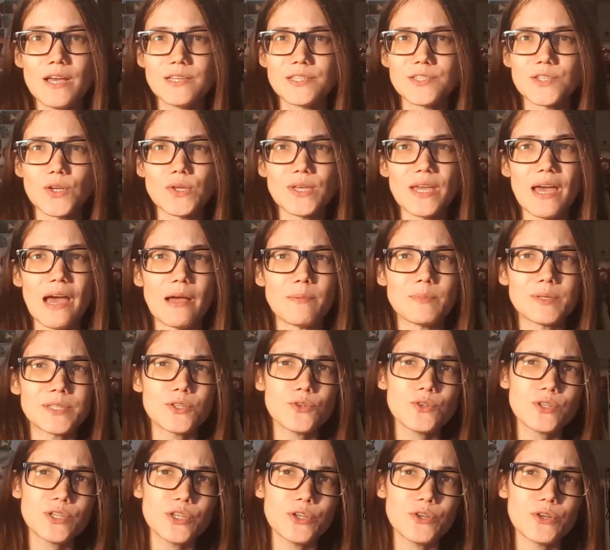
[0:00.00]
So yeah, I'm
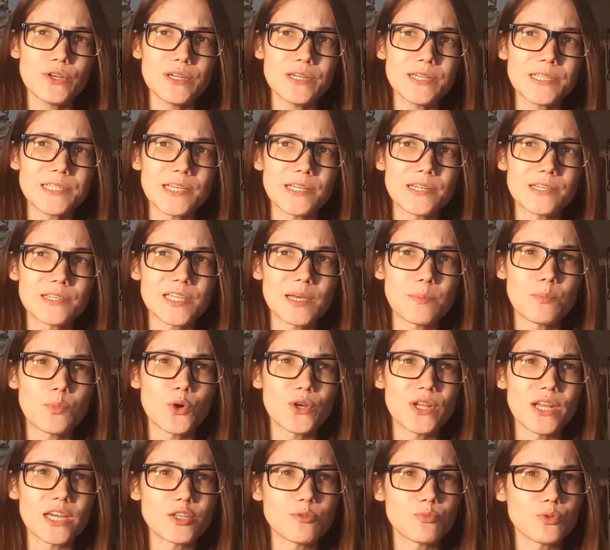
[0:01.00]
still curious, and at some
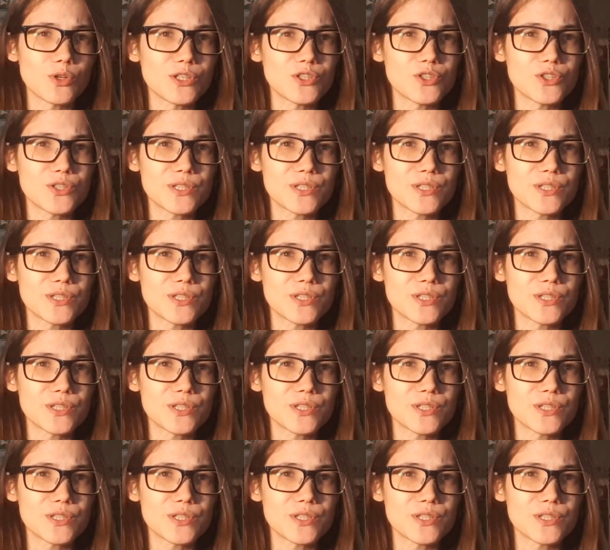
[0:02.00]
point I should probably